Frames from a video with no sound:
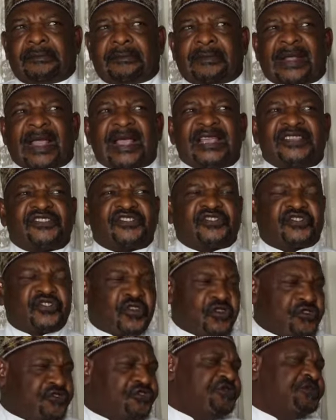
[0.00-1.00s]
has
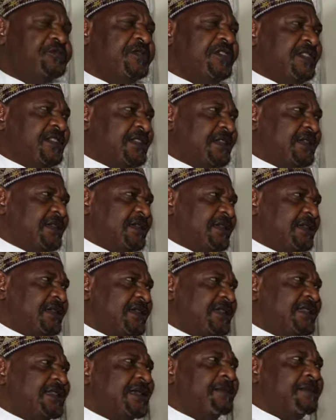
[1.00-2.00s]
touched me
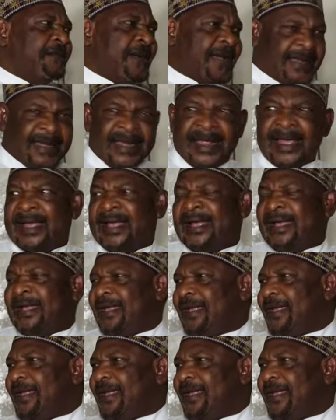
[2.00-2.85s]
in a manner